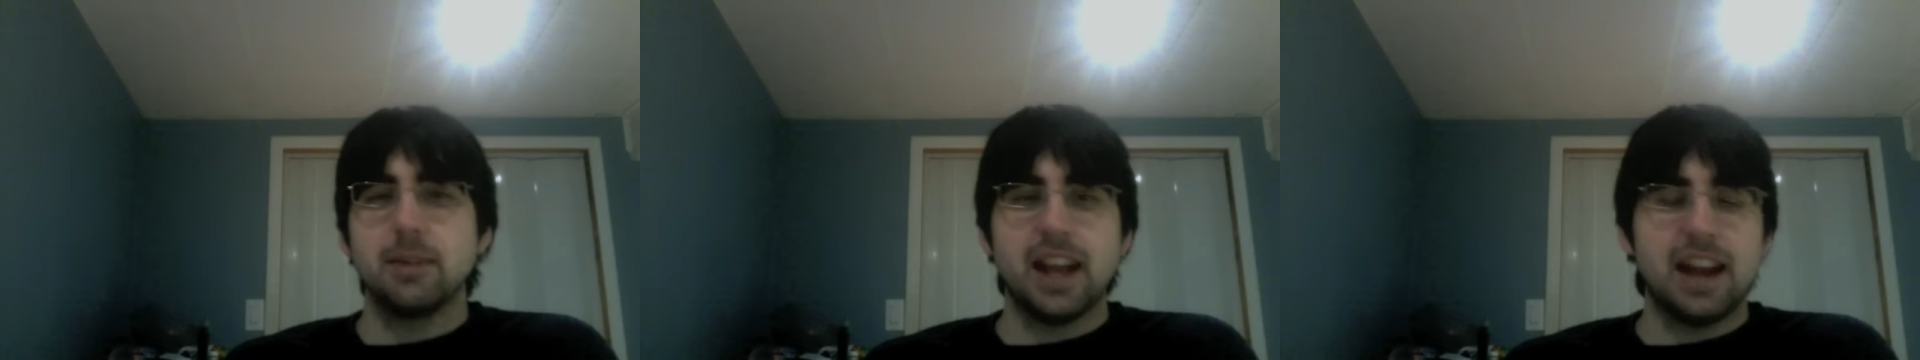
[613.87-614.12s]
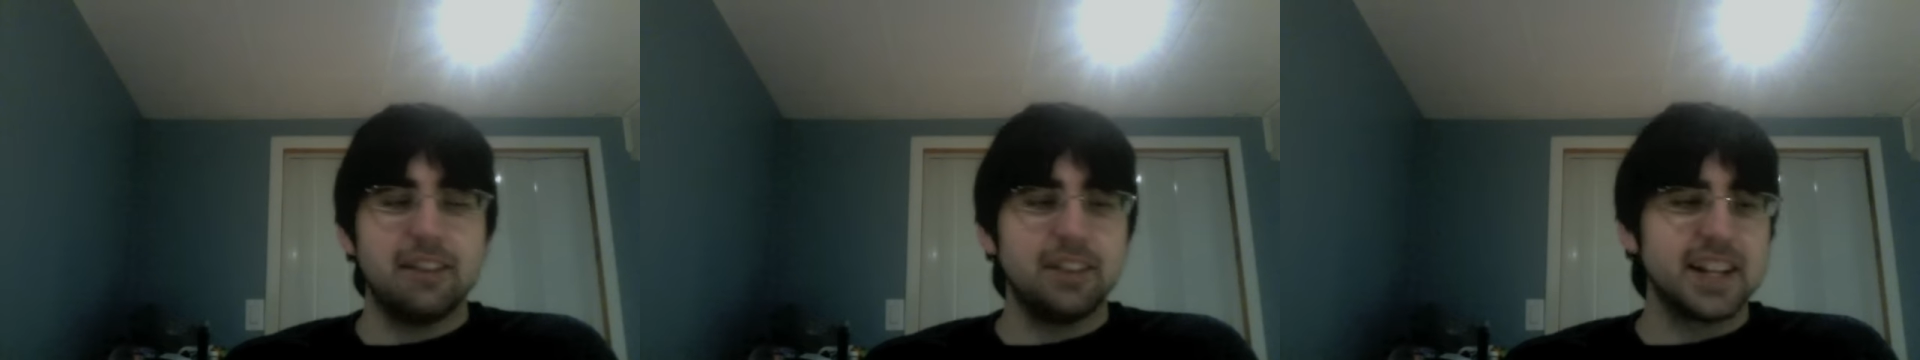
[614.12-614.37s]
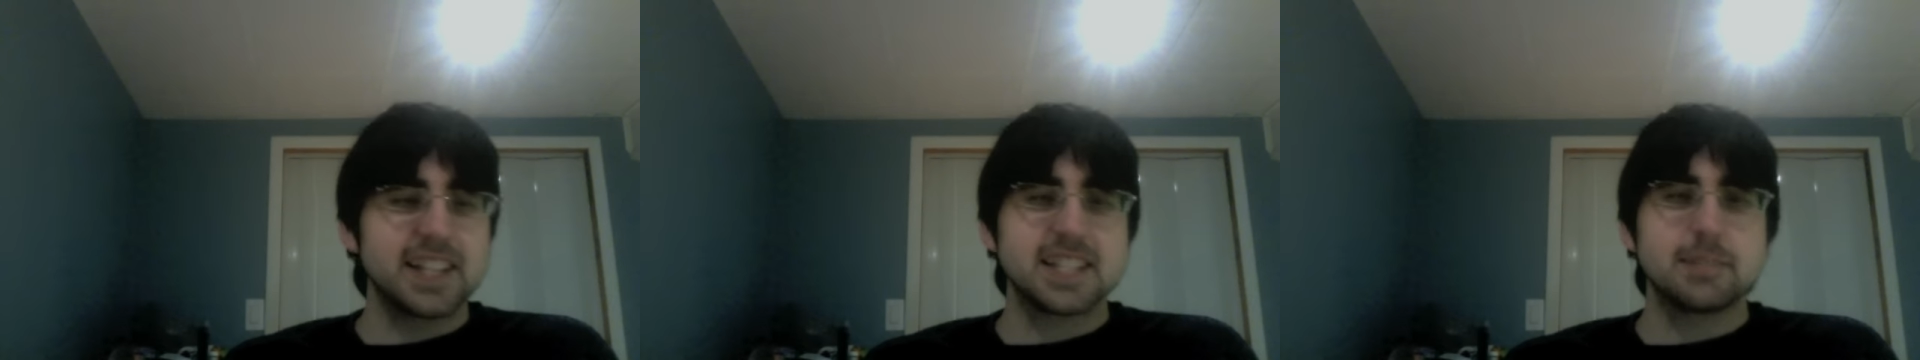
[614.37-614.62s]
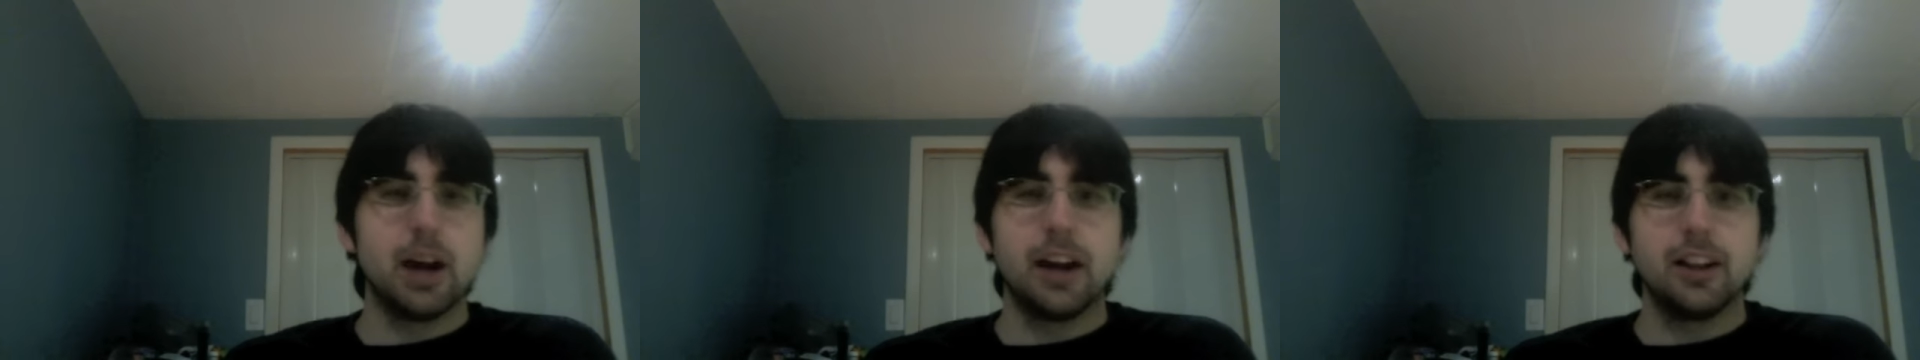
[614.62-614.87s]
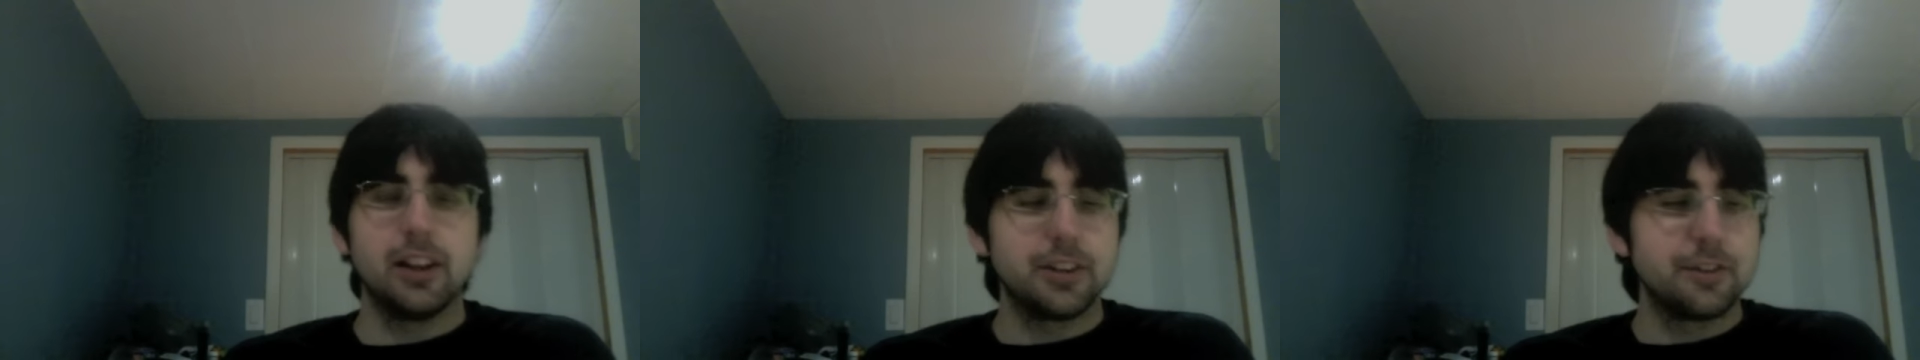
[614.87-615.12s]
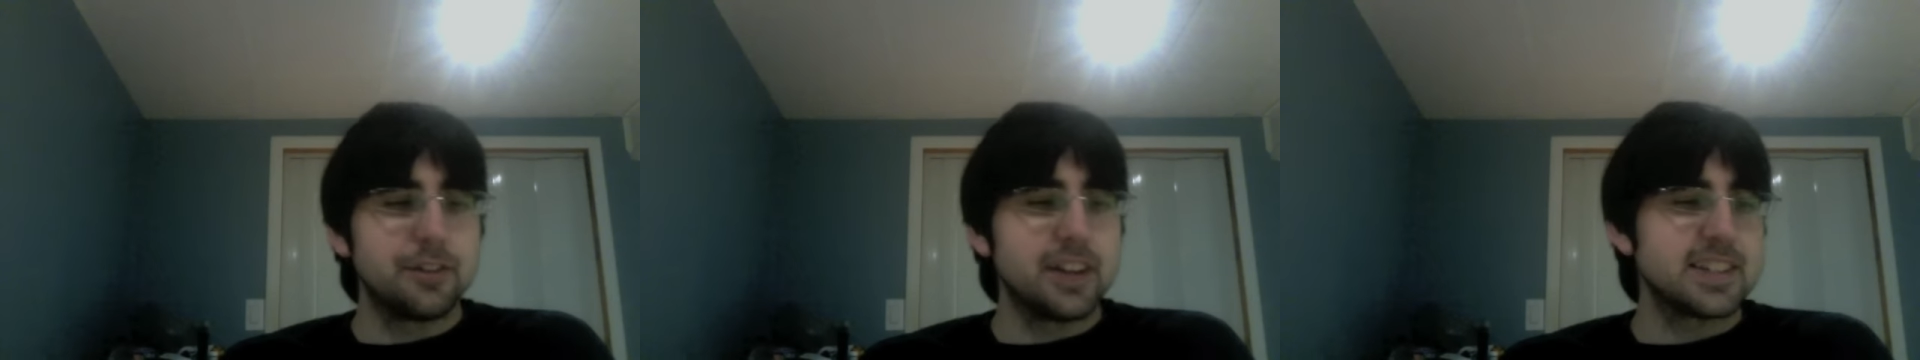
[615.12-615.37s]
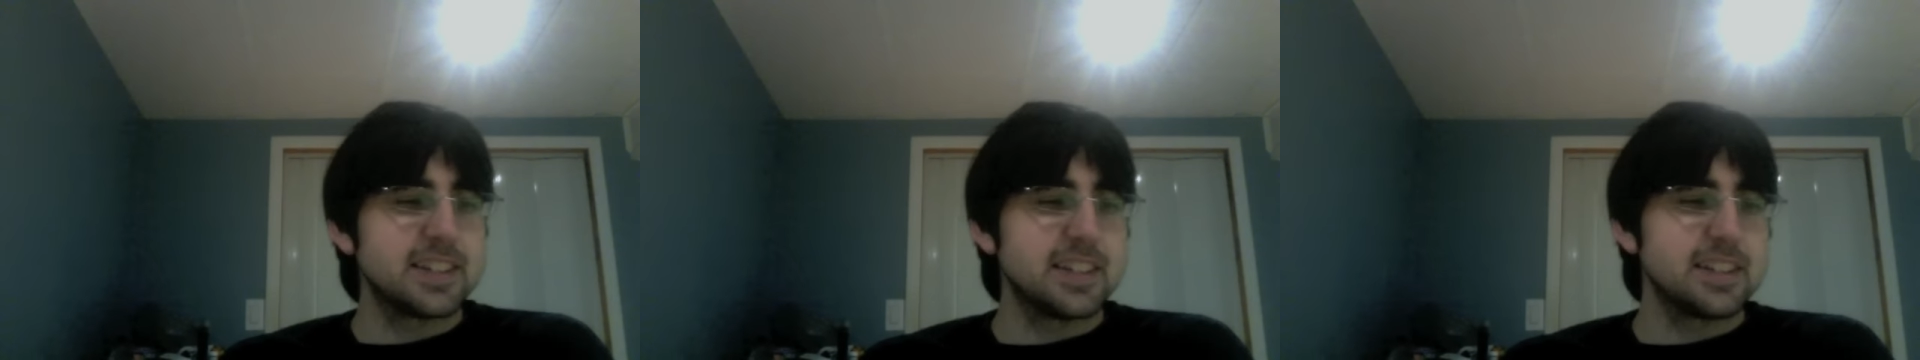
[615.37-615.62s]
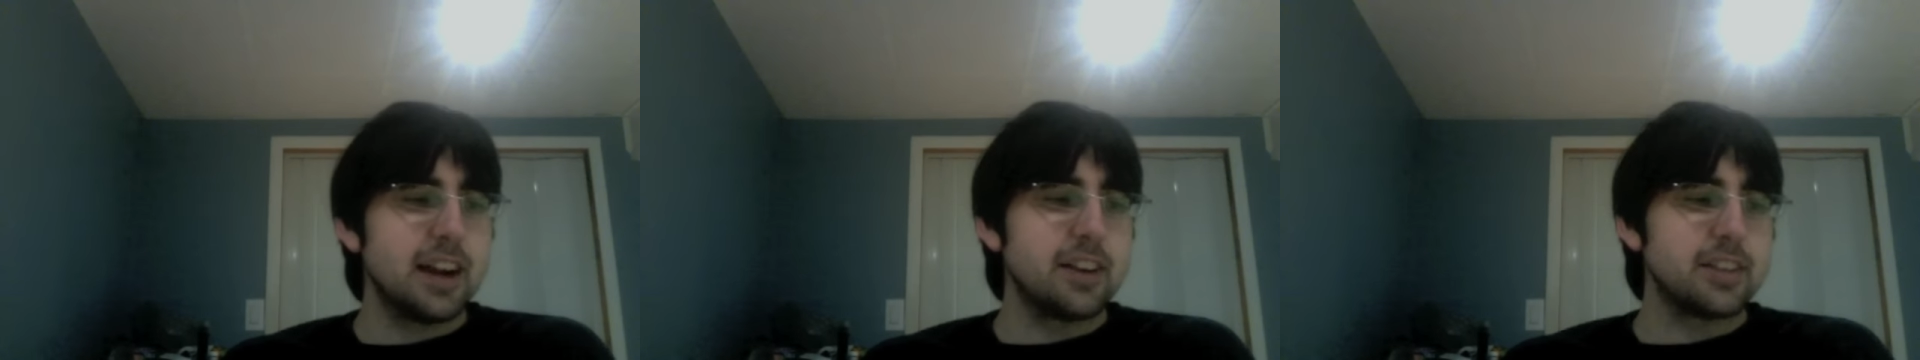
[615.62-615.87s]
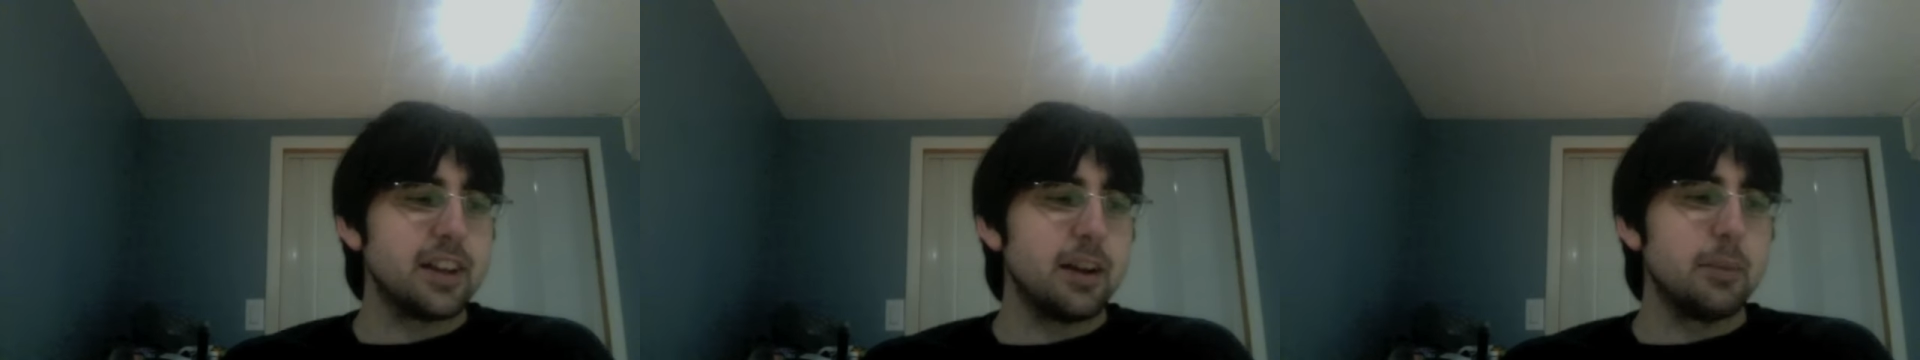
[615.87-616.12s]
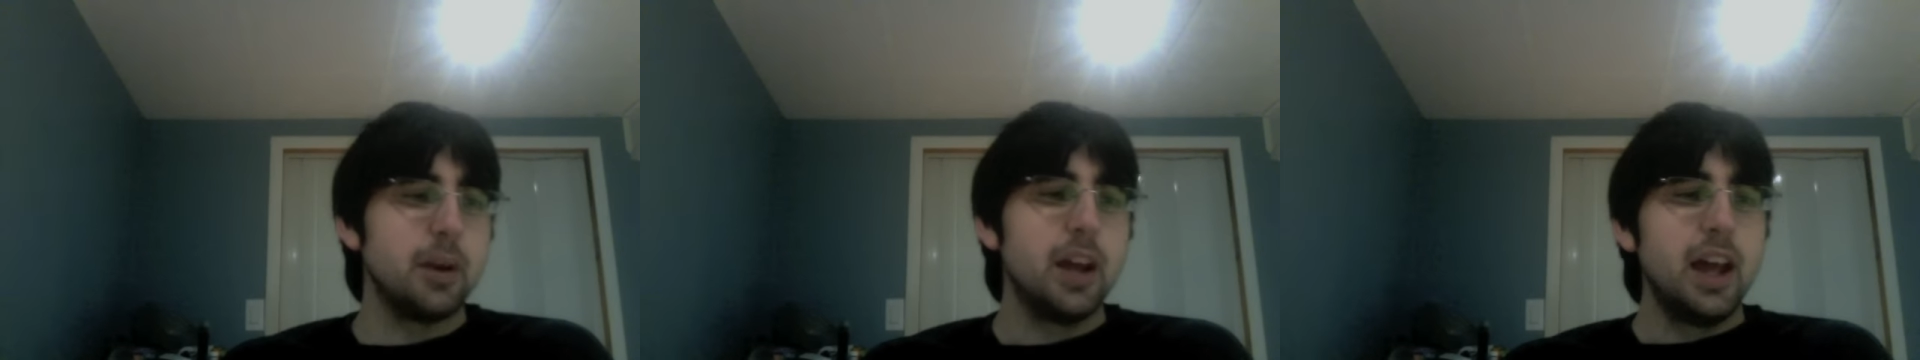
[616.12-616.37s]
and have like a smile on your face the entire time.